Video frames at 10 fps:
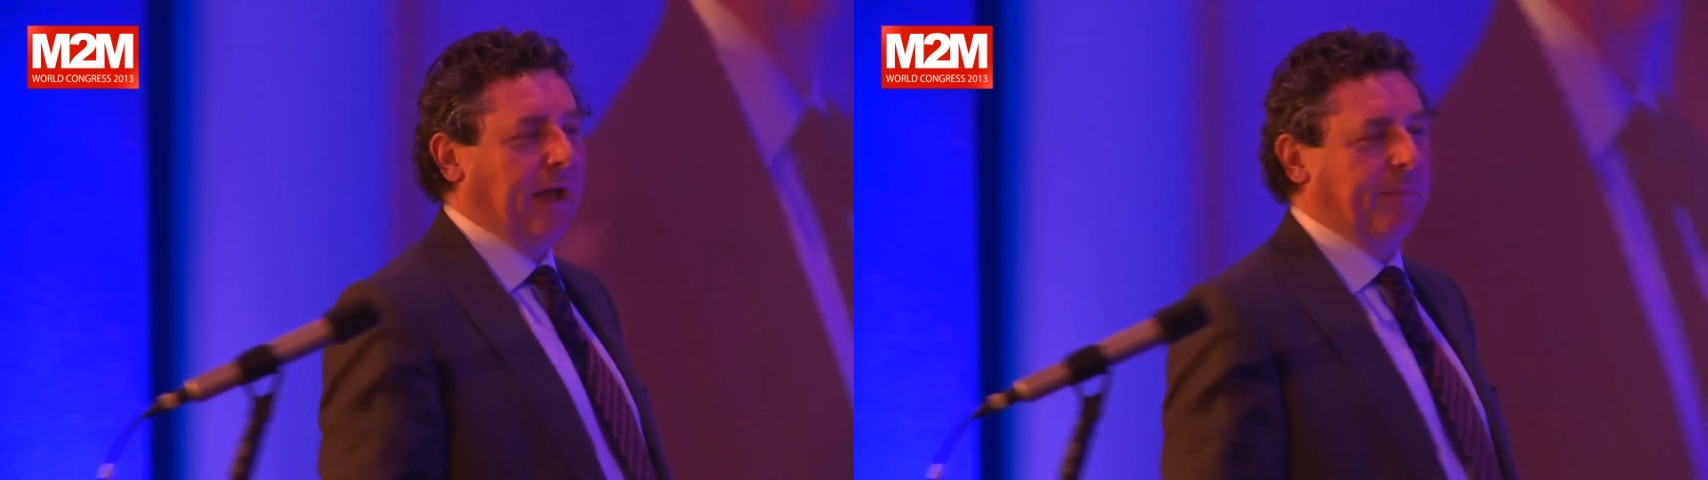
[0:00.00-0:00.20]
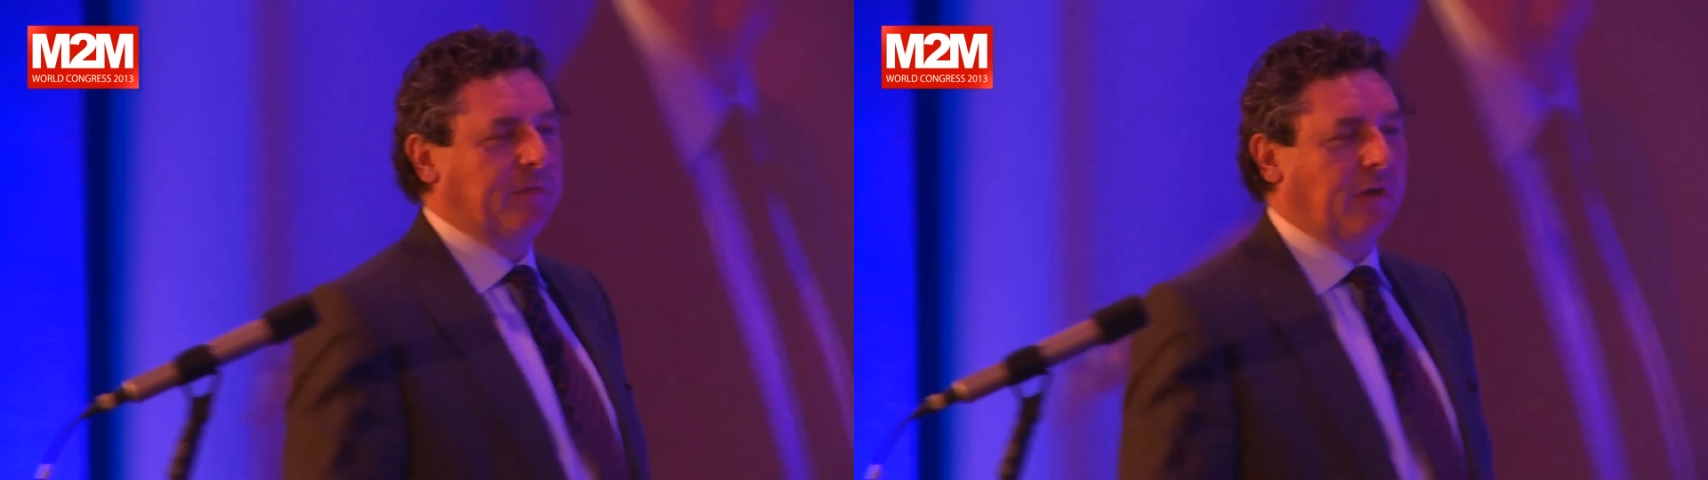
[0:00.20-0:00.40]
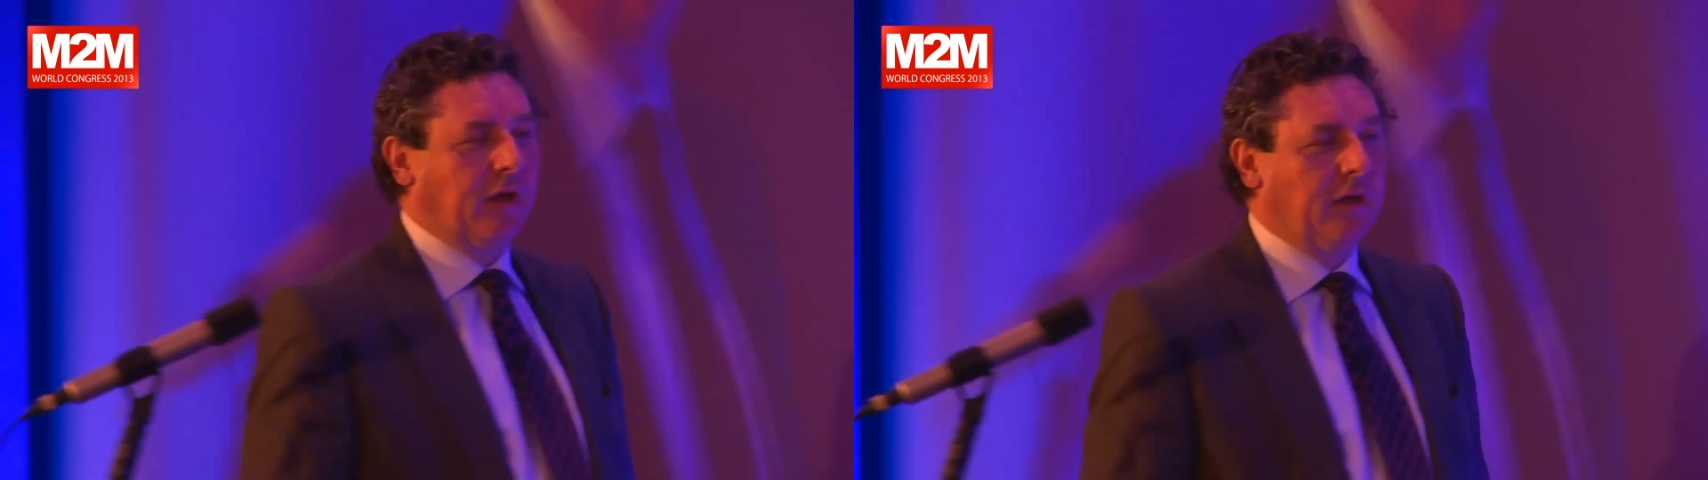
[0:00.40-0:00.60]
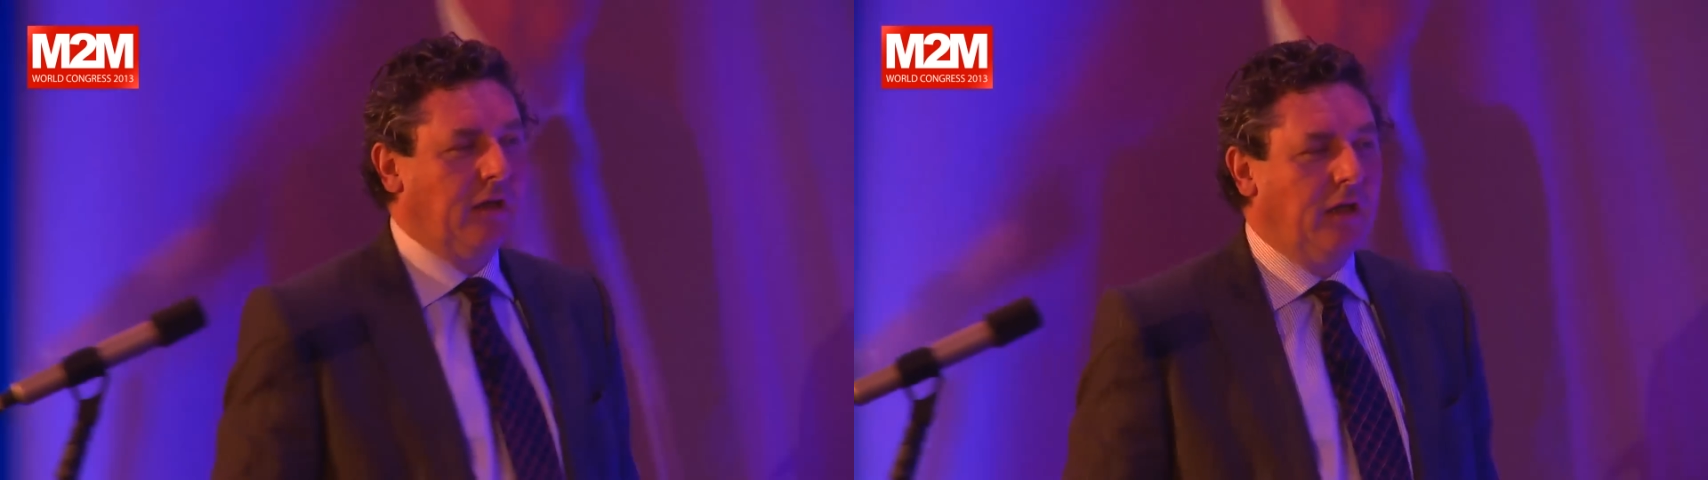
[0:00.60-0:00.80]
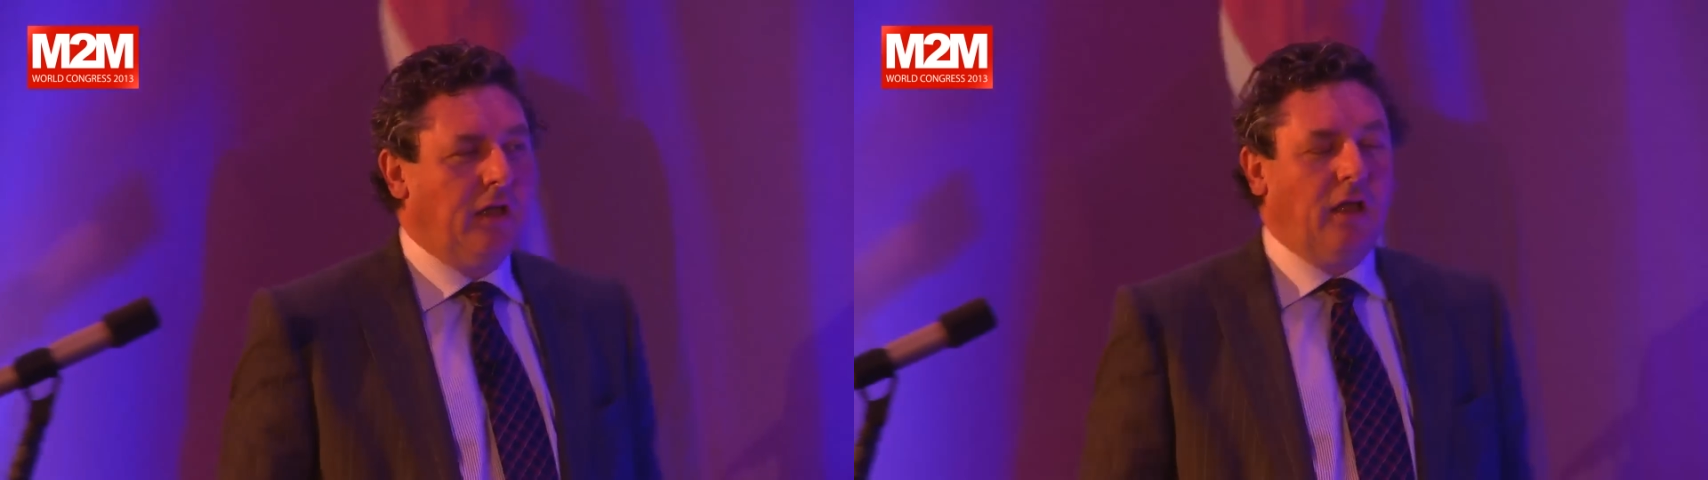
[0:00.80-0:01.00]

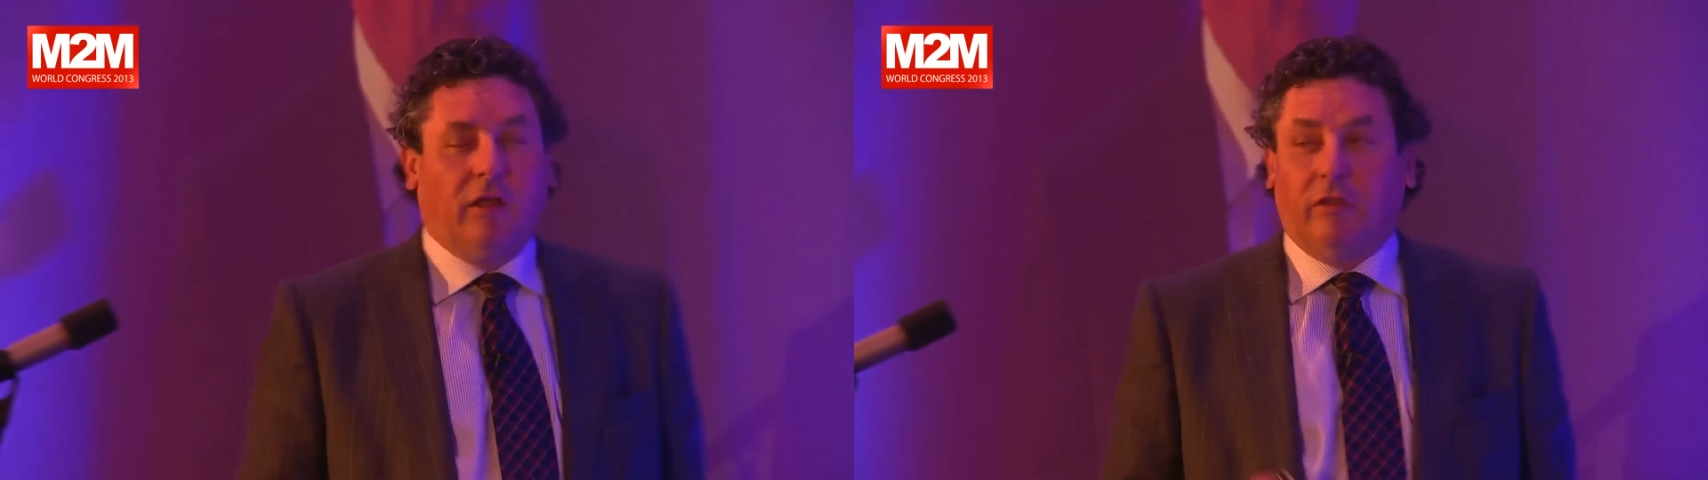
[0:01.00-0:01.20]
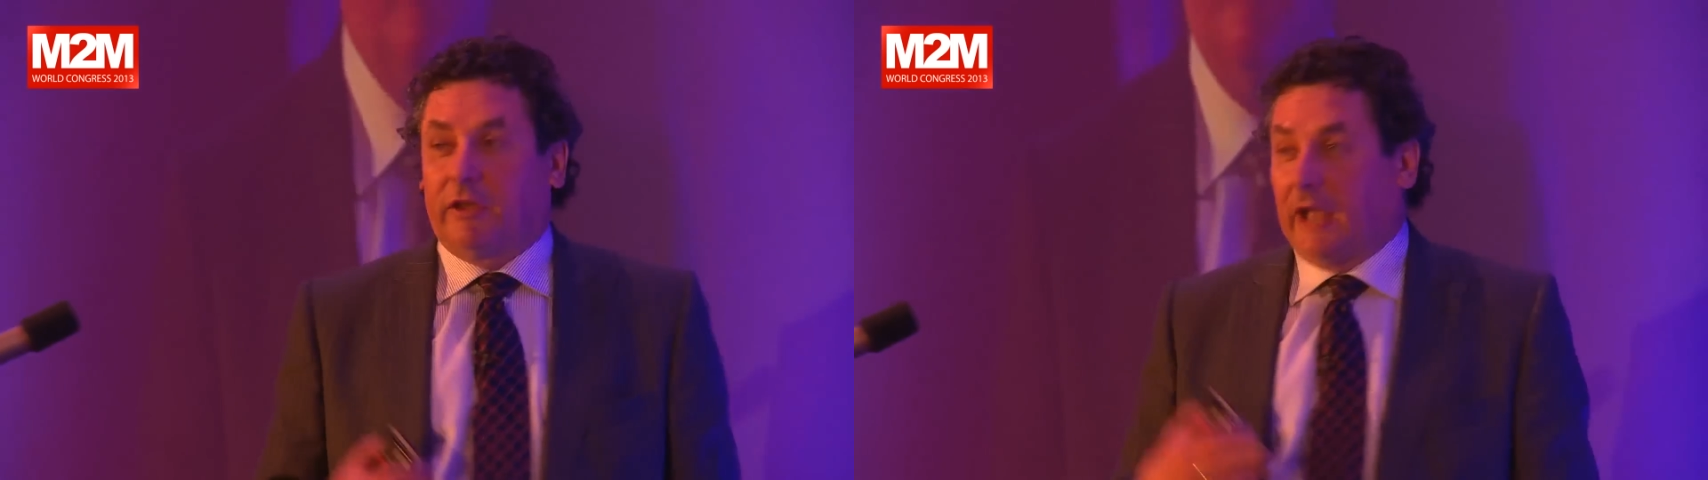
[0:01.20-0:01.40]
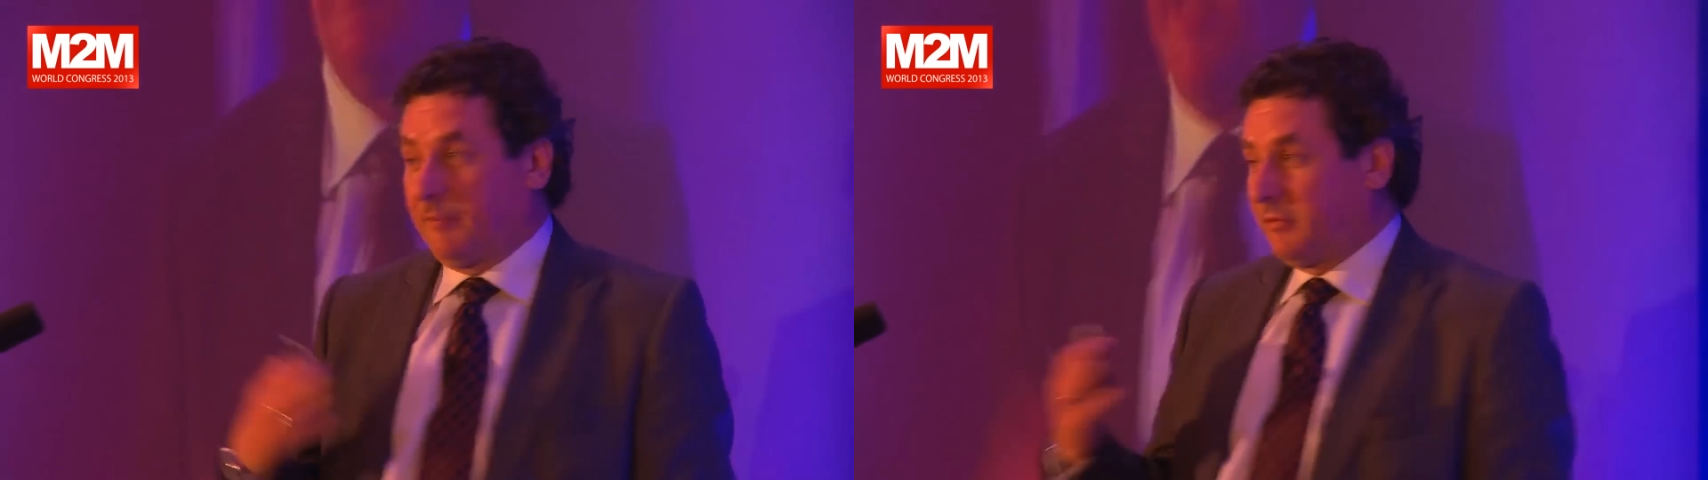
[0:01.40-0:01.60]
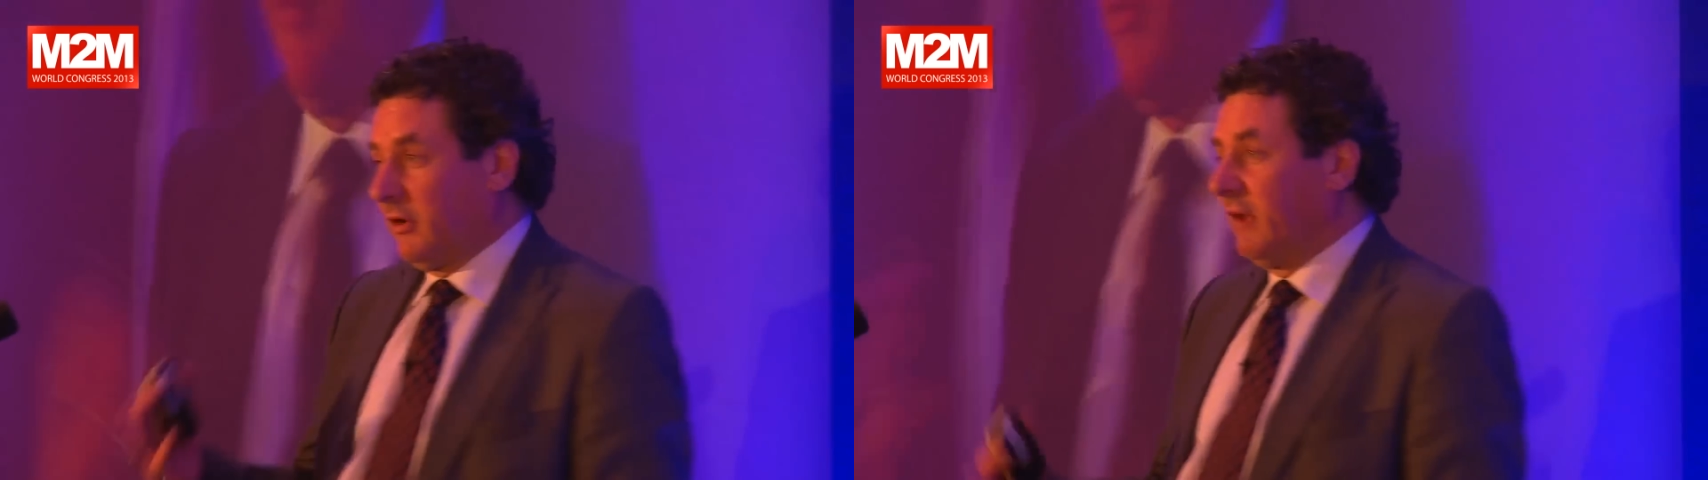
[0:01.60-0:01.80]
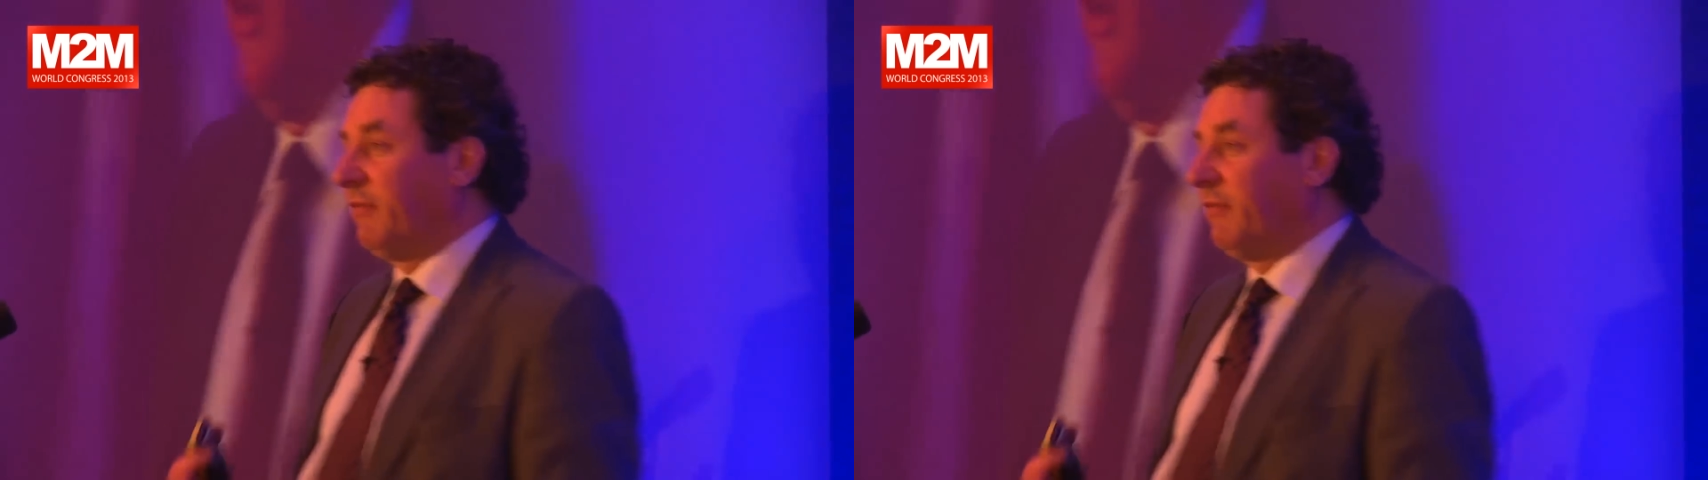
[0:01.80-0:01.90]
capturing